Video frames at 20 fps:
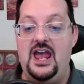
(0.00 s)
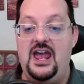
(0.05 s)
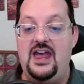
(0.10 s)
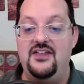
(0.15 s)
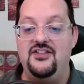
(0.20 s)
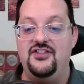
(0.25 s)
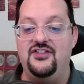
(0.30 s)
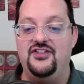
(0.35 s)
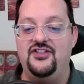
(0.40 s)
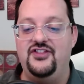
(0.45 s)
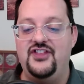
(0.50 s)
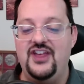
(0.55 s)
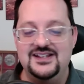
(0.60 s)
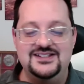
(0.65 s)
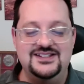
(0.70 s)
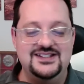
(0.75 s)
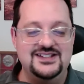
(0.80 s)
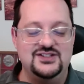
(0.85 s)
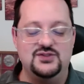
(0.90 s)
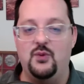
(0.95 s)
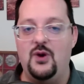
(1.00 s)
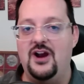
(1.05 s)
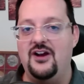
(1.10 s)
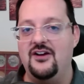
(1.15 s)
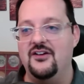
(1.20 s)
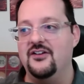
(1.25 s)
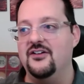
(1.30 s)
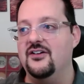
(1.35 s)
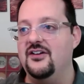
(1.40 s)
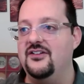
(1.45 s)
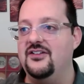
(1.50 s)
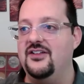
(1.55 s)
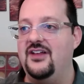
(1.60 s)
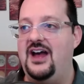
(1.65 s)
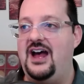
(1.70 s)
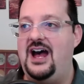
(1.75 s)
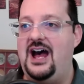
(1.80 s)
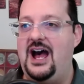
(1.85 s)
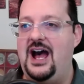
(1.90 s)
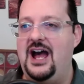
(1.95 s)
This is where
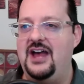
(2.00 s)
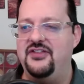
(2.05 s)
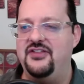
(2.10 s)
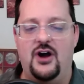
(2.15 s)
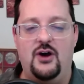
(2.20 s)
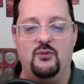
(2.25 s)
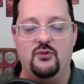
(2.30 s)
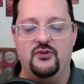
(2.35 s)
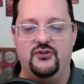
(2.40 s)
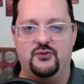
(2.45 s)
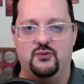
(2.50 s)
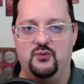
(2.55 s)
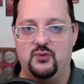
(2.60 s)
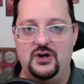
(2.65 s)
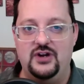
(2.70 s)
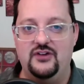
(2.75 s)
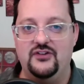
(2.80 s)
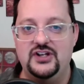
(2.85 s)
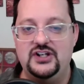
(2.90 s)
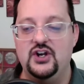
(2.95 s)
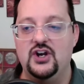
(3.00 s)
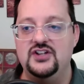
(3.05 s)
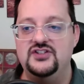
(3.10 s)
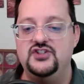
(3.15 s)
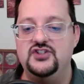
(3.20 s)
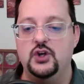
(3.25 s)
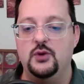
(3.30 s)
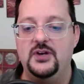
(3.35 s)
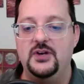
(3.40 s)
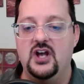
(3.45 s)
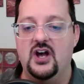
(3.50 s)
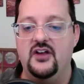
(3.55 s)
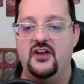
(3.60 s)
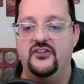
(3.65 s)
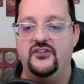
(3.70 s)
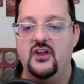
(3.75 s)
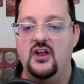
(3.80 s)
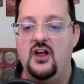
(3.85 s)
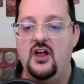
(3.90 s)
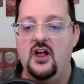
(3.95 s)
I thought was really good, too,
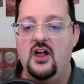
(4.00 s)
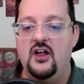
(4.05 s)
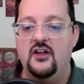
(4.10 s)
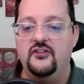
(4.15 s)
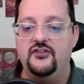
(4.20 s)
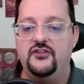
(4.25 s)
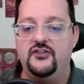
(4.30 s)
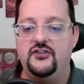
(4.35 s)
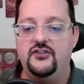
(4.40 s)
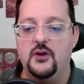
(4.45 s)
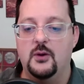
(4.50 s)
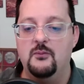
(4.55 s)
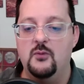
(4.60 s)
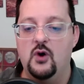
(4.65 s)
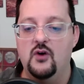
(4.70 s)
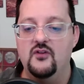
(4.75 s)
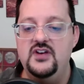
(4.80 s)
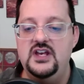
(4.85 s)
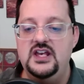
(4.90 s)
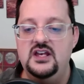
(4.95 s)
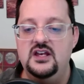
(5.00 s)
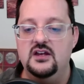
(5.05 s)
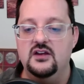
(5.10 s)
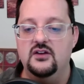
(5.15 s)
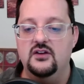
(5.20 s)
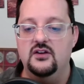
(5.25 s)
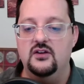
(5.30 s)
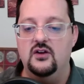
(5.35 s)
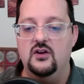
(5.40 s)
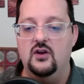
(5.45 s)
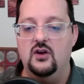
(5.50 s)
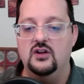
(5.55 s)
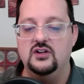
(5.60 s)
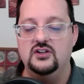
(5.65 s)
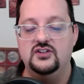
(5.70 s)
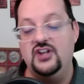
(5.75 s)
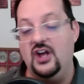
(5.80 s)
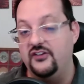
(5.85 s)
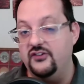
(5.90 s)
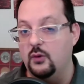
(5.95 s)
because the movie
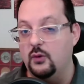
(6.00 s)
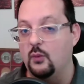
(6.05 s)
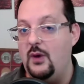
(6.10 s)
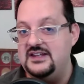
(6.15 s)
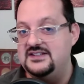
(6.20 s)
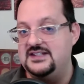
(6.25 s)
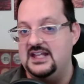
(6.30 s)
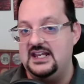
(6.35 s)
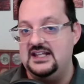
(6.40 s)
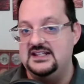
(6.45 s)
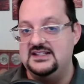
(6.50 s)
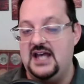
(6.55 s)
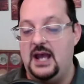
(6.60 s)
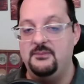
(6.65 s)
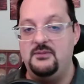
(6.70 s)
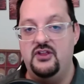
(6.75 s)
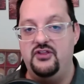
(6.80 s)
doesn't waste any time.